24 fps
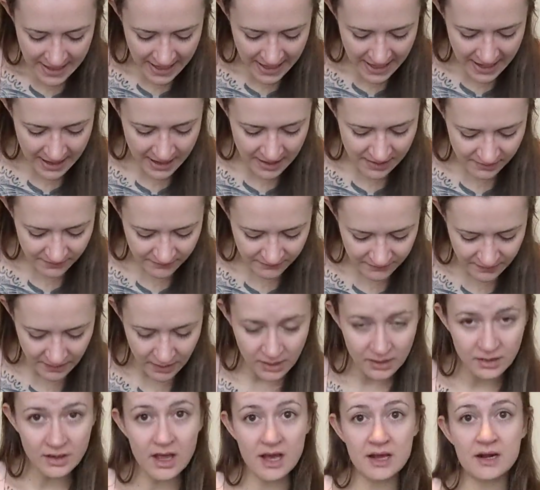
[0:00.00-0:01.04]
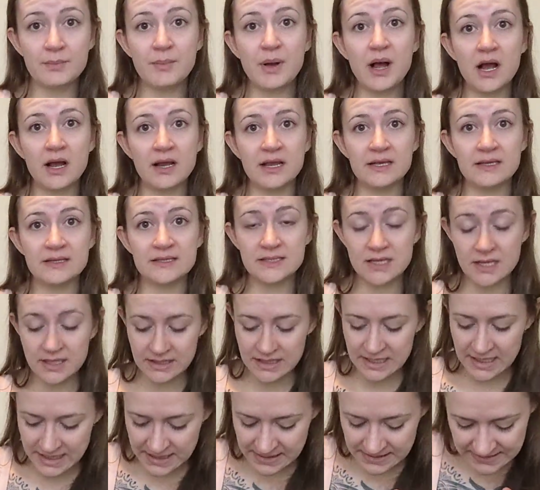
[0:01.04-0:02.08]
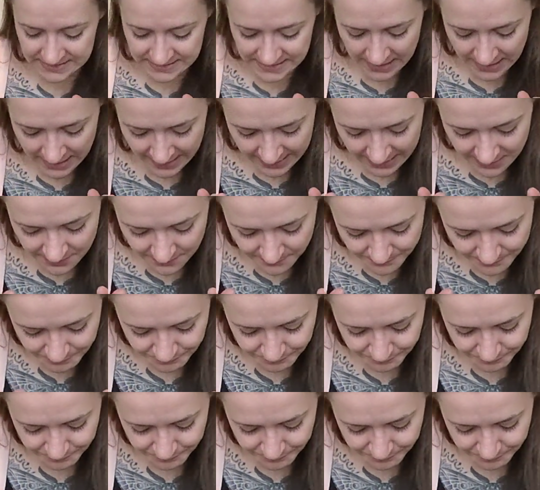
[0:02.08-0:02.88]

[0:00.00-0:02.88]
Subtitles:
have a lot of pockets on the inside.